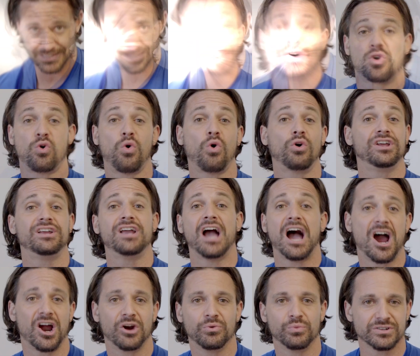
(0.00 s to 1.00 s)
Recording
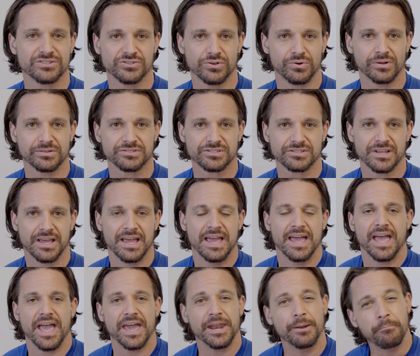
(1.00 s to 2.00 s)
our results,
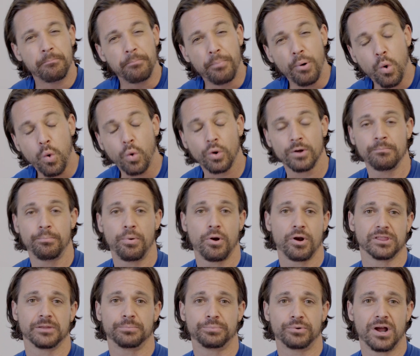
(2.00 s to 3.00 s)
an important
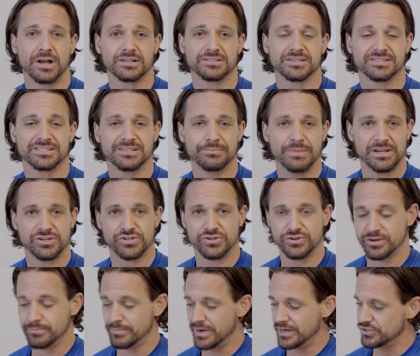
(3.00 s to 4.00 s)
part of the process to make sure
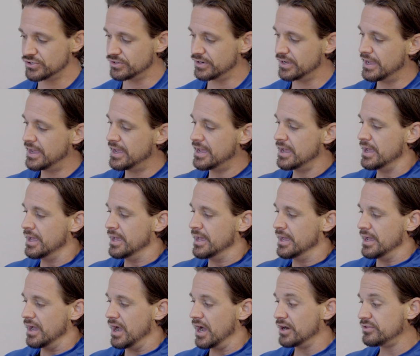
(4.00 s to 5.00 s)
you're measured.
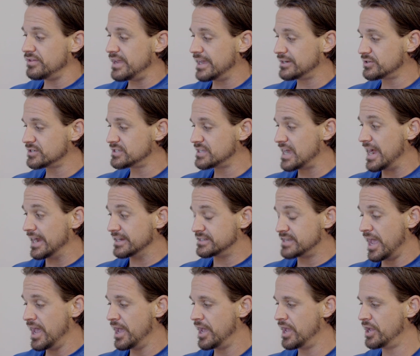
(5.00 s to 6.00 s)
Under the
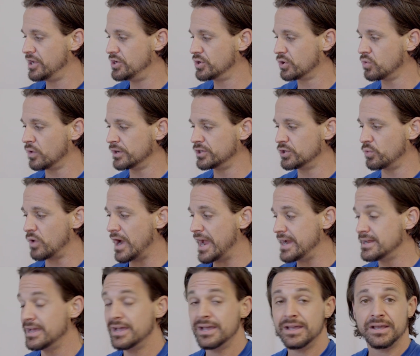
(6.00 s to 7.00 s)
exercise, you're going to
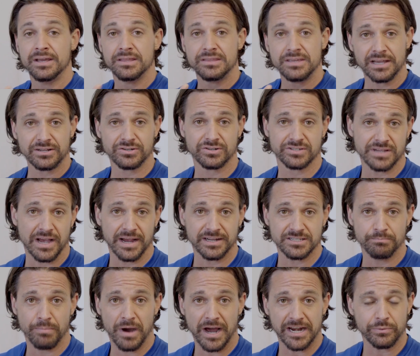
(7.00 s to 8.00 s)
write the
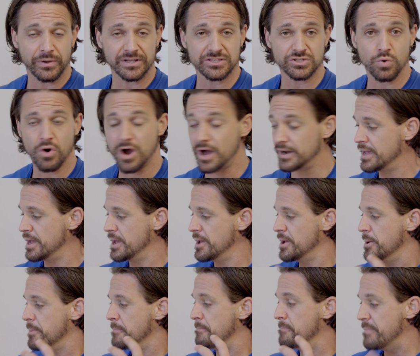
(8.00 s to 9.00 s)
exercise, body weight squat,
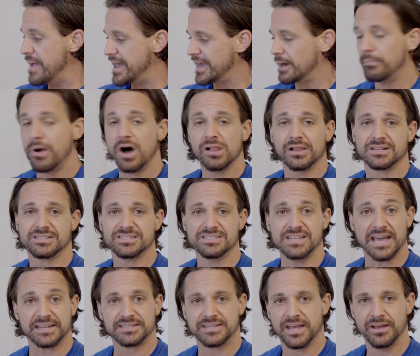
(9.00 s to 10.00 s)
metabolic
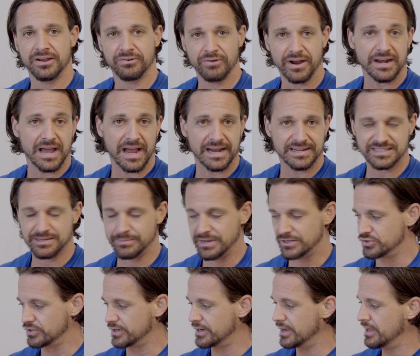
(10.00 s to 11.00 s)
set, right?
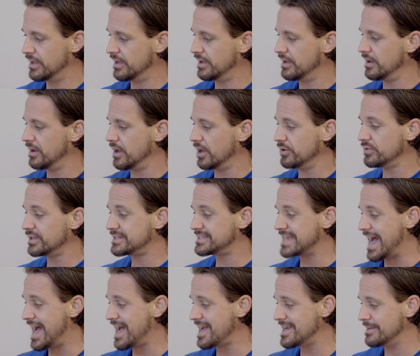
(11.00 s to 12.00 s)
Isometric. Under the
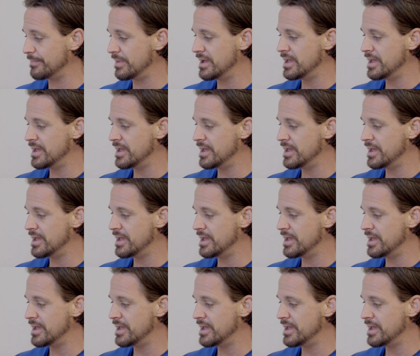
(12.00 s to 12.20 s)
time,